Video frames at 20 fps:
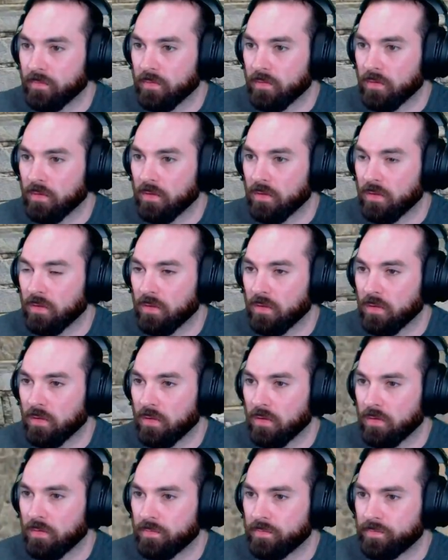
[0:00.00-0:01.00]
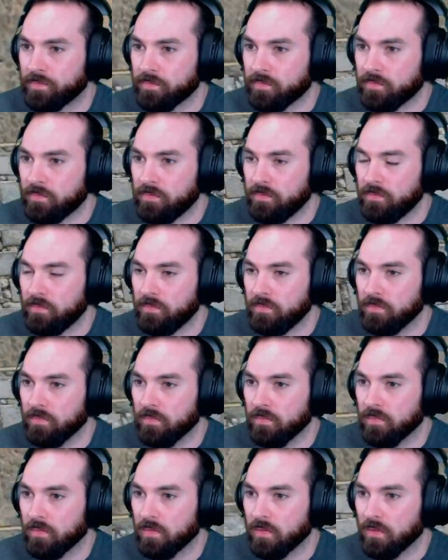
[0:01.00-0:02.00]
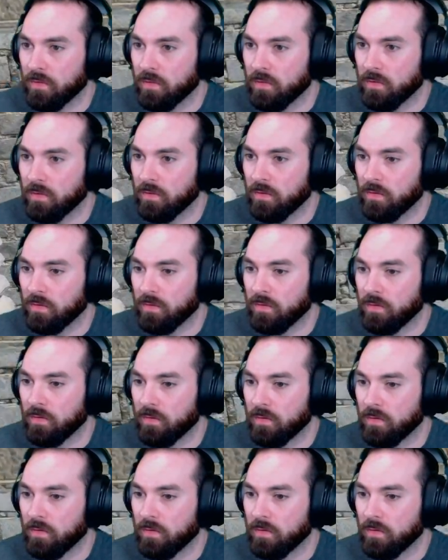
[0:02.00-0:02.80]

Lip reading: No one is speaking in this clip.